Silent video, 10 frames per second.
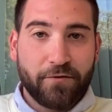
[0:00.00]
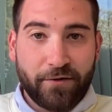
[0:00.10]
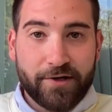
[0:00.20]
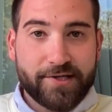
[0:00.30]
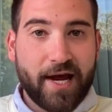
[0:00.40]

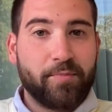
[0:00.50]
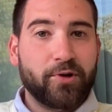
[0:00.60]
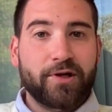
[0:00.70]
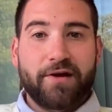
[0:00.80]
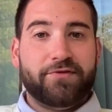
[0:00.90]
for
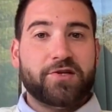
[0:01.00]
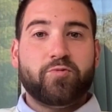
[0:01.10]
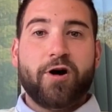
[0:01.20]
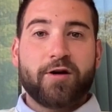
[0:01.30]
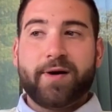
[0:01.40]
example, if this
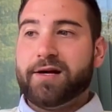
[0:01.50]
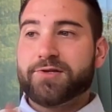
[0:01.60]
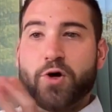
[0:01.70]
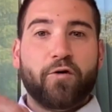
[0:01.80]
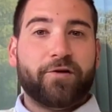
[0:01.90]
water
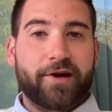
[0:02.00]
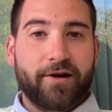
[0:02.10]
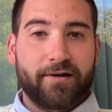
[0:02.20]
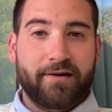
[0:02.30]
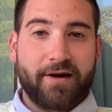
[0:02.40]
bottle's over
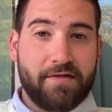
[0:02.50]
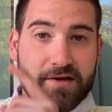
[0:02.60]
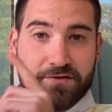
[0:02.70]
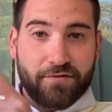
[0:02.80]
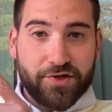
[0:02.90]
here,
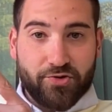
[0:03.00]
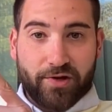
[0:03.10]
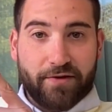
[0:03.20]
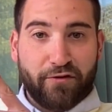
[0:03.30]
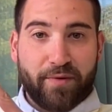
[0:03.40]
this visual
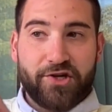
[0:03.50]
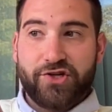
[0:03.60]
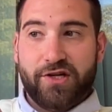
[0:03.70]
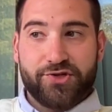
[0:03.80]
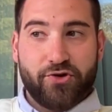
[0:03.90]

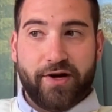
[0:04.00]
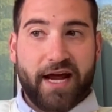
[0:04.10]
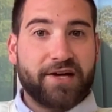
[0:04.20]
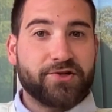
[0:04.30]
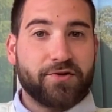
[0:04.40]
information is going
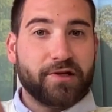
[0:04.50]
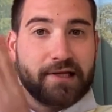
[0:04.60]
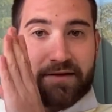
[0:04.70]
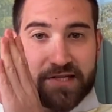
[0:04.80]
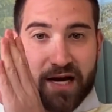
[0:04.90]
to enter the
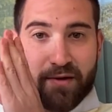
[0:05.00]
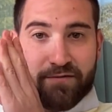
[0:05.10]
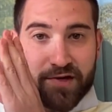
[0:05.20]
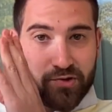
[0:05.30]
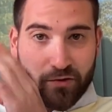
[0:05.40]
left side of my
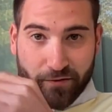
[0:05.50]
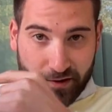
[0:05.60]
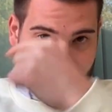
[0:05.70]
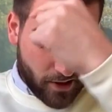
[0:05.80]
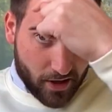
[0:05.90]
visual
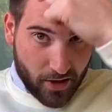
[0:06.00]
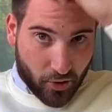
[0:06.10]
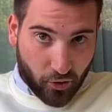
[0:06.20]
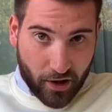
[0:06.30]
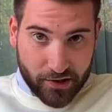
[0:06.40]
field,
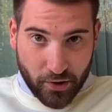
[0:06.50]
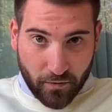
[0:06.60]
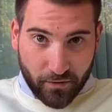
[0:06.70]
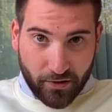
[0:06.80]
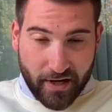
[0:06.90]
cross
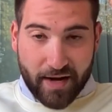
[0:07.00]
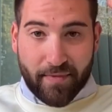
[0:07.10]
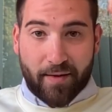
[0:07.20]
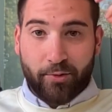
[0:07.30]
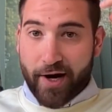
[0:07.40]
over in
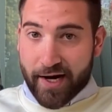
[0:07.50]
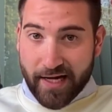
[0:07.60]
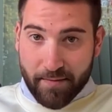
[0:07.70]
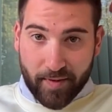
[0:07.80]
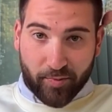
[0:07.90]
my brain,
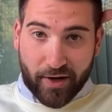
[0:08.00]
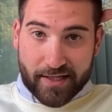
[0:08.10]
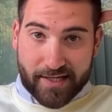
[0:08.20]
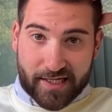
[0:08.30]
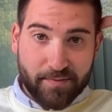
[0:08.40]
and be
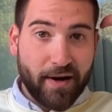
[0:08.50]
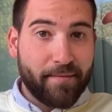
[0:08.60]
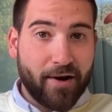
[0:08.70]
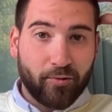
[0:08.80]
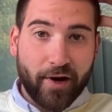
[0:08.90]
processed by
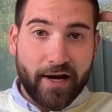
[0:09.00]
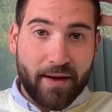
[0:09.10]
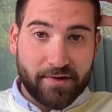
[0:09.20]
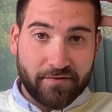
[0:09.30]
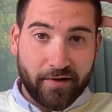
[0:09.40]
my right
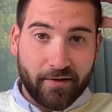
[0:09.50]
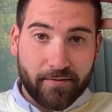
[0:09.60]
hemisphere.